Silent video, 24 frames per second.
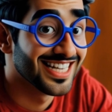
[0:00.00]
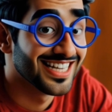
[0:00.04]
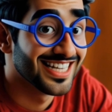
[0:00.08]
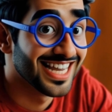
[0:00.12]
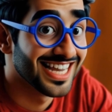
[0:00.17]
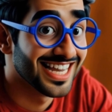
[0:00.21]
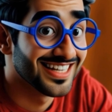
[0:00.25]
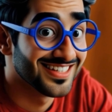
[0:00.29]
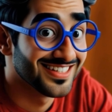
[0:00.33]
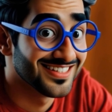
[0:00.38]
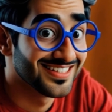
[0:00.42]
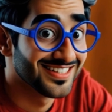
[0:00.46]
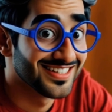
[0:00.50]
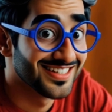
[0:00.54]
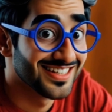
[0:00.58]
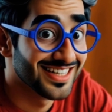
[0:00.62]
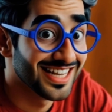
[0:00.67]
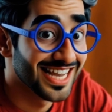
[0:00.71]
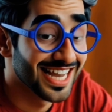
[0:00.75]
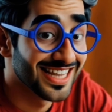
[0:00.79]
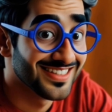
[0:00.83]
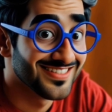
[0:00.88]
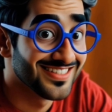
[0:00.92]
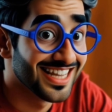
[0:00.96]
an edit
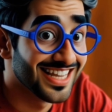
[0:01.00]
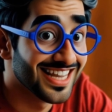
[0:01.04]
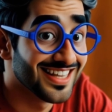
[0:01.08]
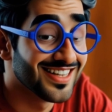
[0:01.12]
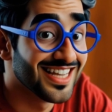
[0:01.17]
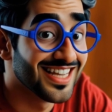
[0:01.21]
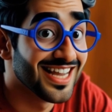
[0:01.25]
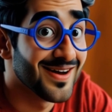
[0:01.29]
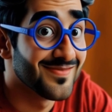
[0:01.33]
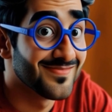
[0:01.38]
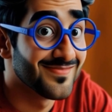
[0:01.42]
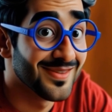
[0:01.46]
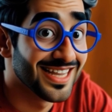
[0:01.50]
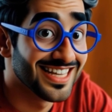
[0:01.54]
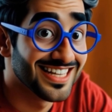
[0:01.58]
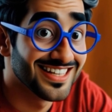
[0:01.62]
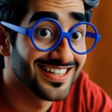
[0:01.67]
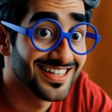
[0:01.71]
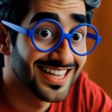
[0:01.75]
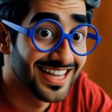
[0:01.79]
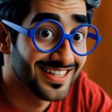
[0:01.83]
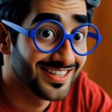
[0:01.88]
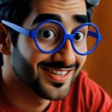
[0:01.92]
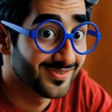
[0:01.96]
and then make
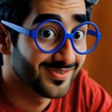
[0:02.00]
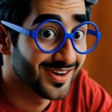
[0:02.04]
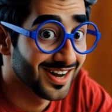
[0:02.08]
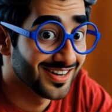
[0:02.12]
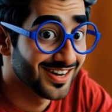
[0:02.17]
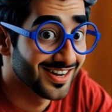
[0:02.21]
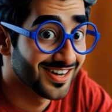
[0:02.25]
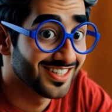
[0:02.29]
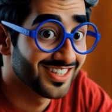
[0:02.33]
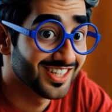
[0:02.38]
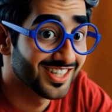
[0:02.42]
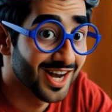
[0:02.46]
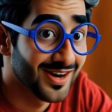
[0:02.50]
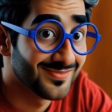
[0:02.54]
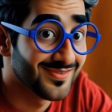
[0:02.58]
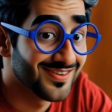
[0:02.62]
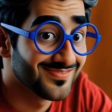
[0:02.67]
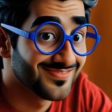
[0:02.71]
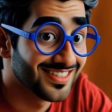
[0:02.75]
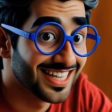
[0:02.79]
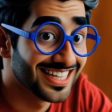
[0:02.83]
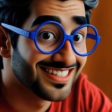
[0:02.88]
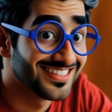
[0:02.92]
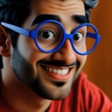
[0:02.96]
another one on top of
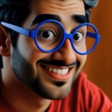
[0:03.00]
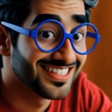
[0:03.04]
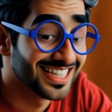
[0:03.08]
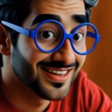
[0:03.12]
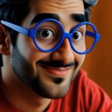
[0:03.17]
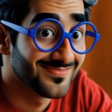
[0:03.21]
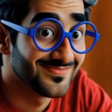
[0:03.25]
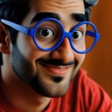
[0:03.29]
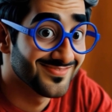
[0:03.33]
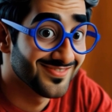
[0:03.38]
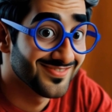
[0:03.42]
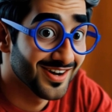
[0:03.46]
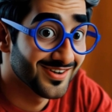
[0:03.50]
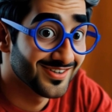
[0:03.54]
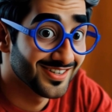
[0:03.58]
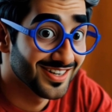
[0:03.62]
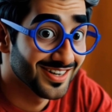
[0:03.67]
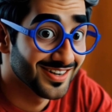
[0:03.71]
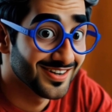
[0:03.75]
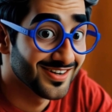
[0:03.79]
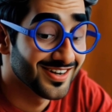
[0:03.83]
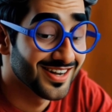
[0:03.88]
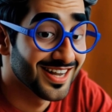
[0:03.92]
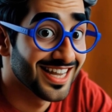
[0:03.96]
that same
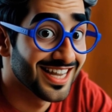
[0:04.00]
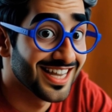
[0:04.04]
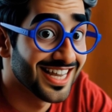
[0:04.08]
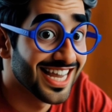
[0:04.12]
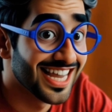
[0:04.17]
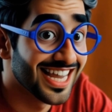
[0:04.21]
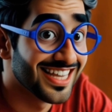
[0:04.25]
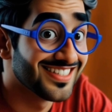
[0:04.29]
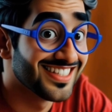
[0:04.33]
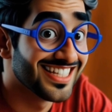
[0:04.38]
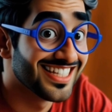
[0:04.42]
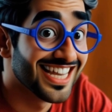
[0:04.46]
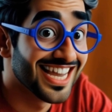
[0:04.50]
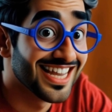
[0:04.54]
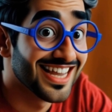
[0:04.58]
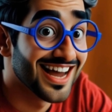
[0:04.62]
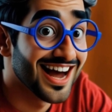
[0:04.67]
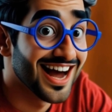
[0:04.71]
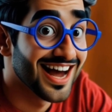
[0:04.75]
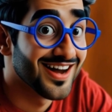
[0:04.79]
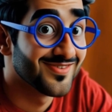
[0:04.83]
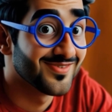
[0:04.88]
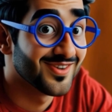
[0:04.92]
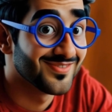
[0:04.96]
photo, and the
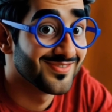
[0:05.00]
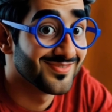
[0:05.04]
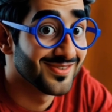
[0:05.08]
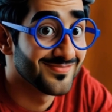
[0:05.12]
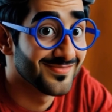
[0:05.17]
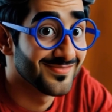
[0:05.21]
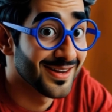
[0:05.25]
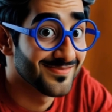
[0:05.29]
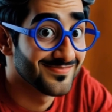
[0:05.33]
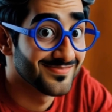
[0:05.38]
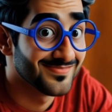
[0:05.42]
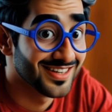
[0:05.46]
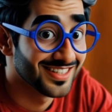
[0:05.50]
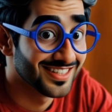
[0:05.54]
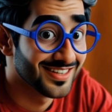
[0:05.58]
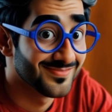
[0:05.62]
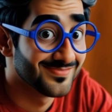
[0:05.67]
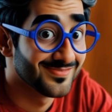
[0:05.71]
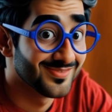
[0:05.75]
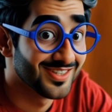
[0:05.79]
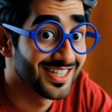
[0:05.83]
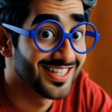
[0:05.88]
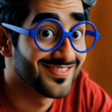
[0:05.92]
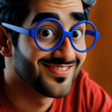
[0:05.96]
AI will remember the
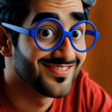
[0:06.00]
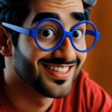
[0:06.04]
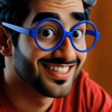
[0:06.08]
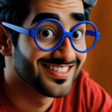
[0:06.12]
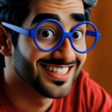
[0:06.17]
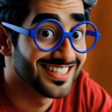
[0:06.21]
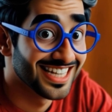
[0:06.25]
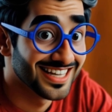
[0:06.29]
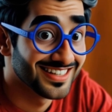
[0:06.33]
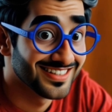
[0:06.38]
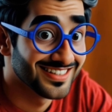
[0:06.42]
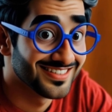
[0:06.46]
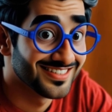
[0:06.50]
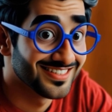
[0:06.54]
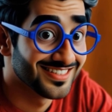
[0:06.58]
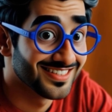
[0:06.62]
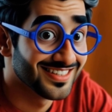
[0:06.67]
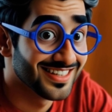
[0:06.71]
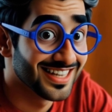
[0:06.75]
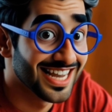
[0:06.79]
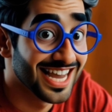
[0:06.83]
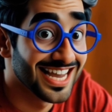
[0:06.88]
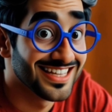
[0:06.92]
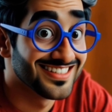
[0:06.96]
previous edits
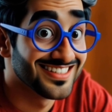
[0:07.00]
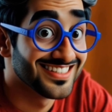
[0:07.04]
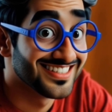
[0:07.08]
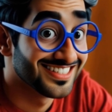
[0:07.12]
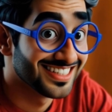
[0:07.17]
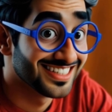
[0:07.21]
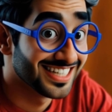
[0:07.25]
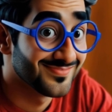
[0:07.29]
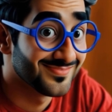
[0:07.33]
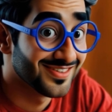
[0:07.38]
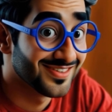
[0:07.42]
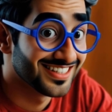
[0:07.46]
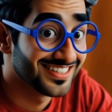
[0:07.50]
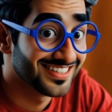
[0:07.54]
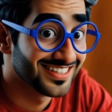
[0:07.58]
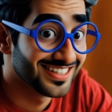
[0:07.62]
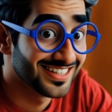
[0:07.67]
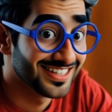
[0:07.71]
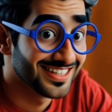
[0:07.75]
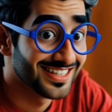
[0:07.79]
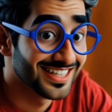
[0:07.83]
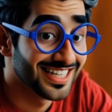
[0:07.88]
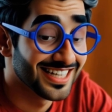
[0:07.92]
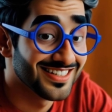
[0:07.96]
and
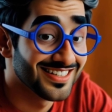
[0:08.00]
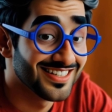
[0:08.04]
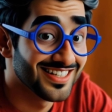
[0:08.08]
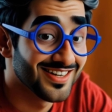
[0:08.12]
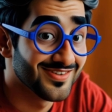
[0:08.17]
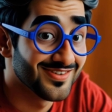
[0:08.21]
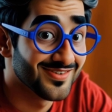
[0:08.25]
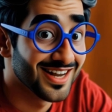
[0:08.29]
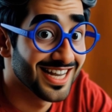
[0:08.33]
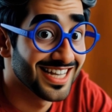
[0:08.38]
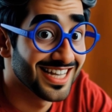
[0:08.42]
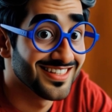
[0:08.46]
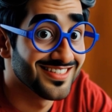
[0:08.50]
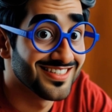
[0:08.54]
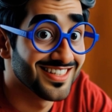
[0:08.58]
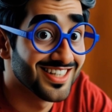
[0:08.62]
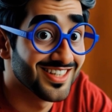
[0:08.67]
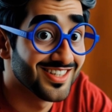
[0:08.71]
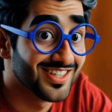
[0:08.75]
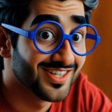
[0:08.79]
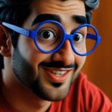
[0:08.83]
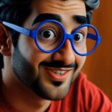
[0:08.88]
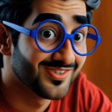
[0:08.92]
seamlessly integrate the new